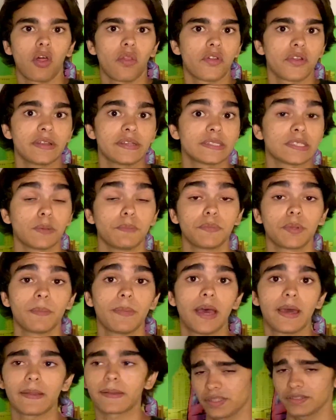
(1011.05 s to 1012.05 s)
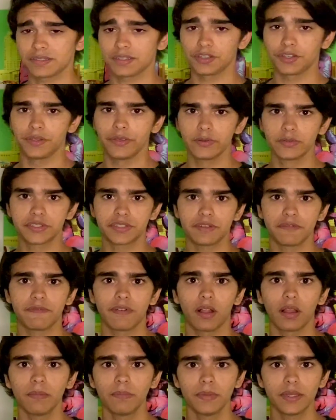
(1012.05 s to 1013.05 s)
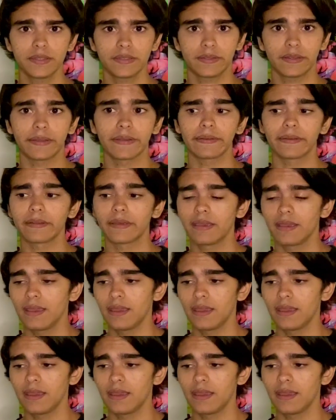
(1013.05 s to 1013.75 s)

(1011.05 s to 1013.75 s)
They're asymptomatic. It's a huge development, and